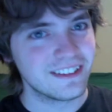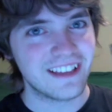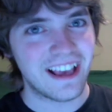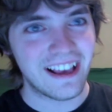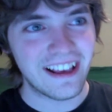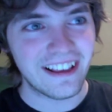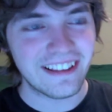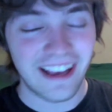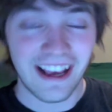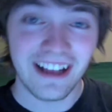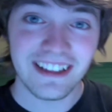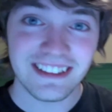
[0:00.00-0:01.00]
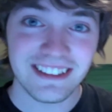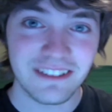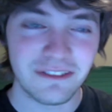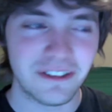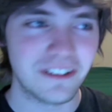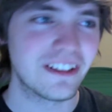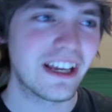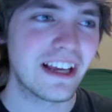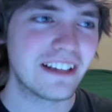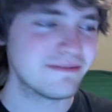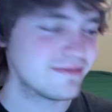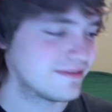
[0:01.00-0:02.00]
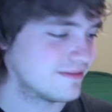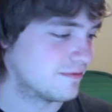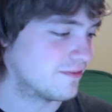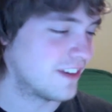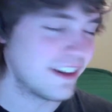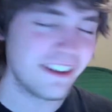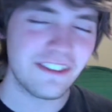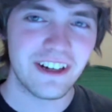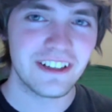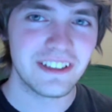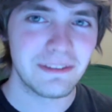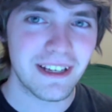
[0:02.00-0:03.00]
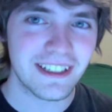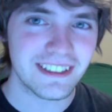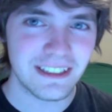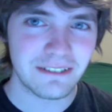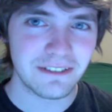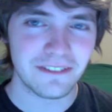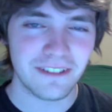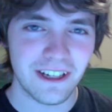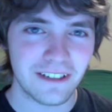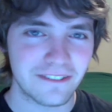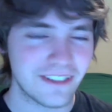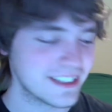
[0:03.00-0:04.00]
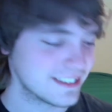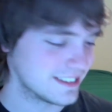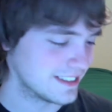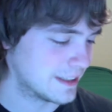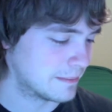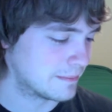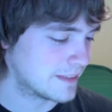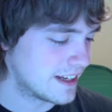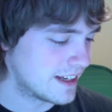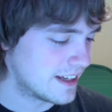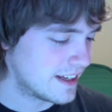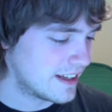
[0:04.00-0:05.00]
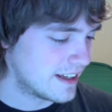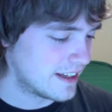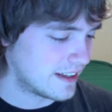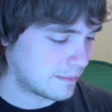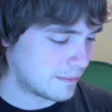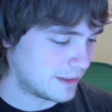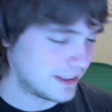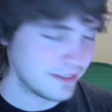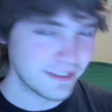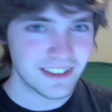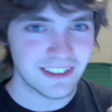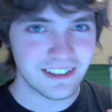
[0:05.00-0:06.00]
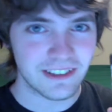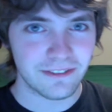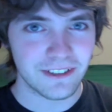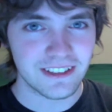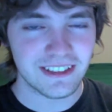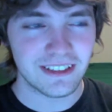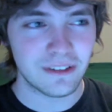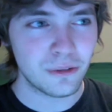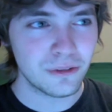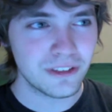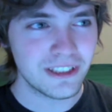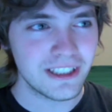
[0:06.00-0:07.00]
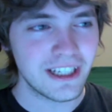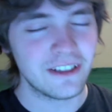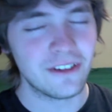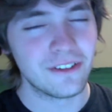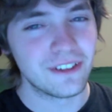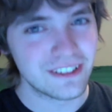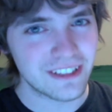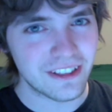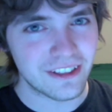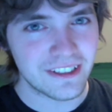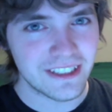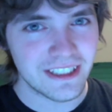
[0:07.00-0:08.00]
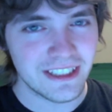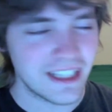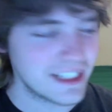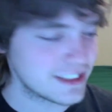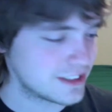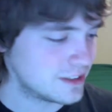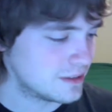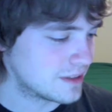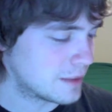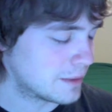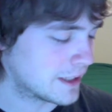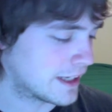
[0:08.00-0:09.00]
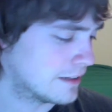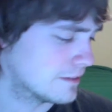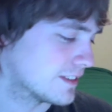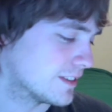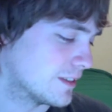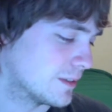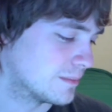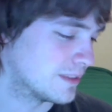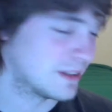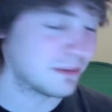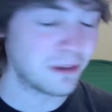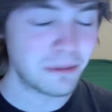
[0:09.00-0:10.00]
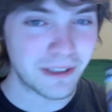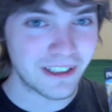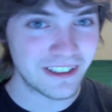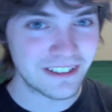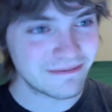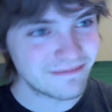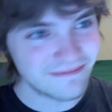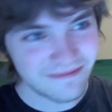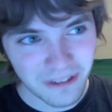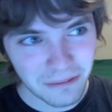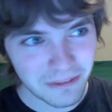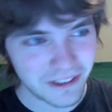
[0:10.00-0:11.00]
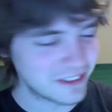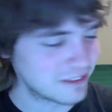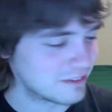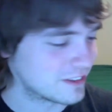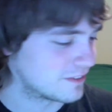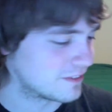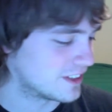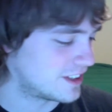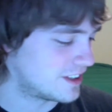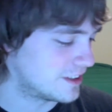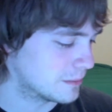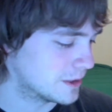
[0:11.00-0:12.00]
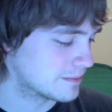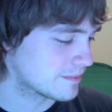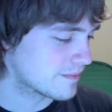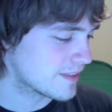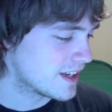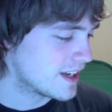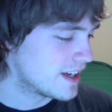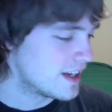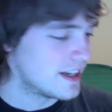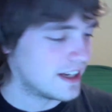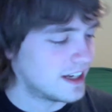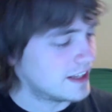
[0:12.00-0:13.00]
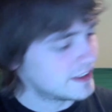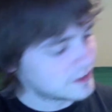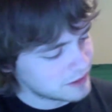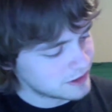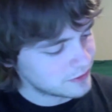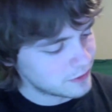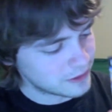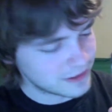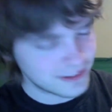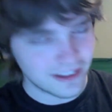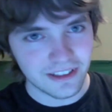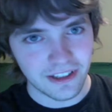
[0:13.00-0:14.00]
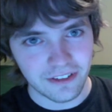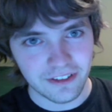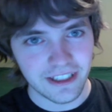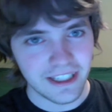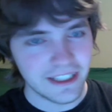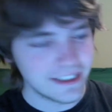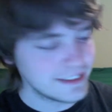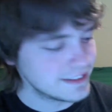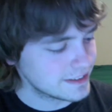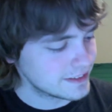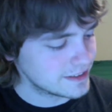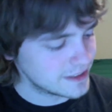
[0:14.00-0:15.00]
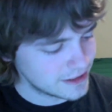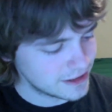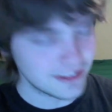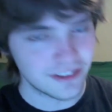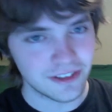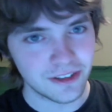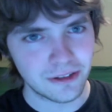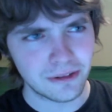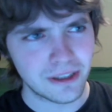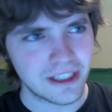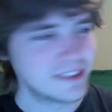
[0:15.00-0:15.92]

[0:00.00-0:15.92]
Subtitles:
And they had a sequel. They very rarely make a sequel to Final Fantasy game. I believe this is the first and only. I know there's a 13-2 coming out, so it won't be the only one for long. But this one just focused on the 3 ladies. She's new.